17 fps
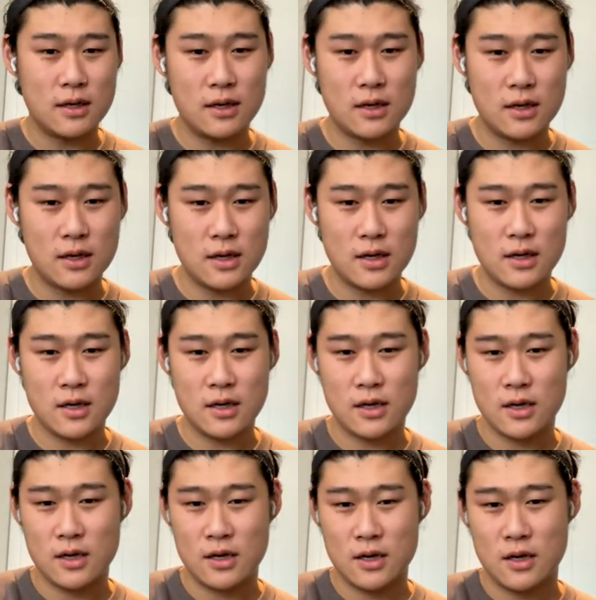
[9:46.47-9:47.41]

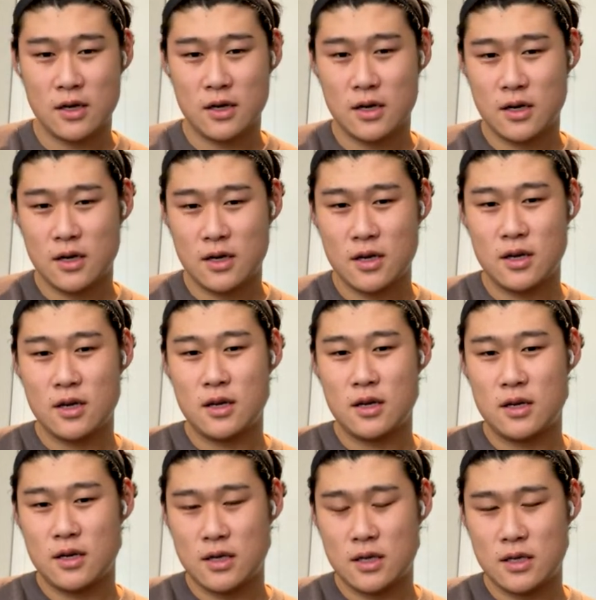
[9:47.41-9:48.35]

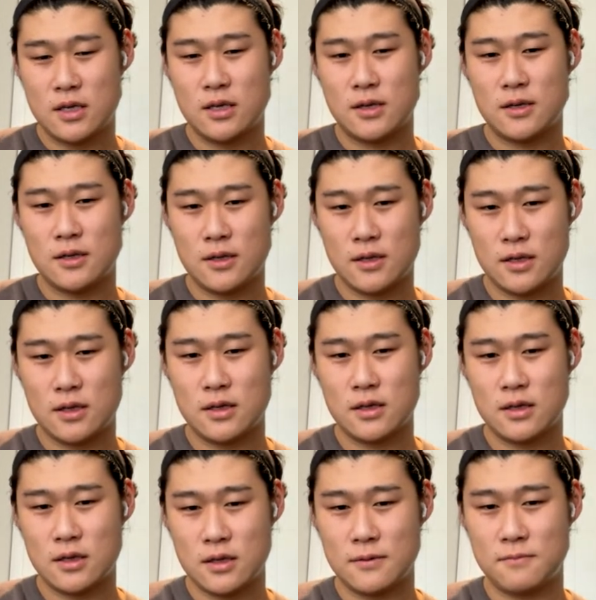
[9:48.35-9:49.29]
(silent)